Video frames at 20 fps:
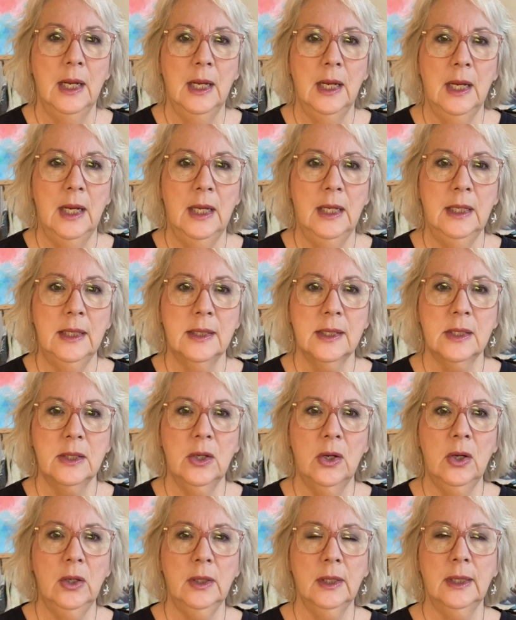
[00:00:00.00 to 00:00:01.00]
And it's
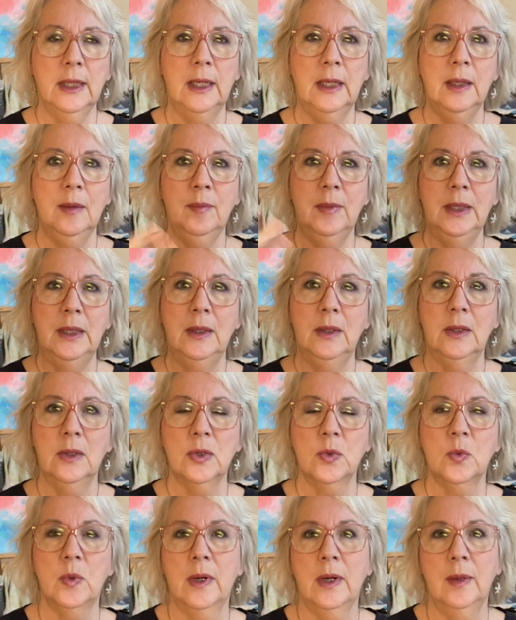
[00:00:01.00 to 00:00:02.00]
not getting me to
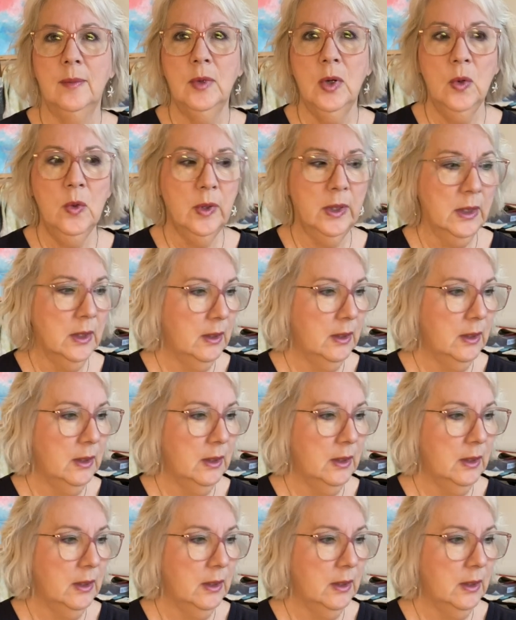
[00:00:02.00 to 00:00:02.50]
where I'm going.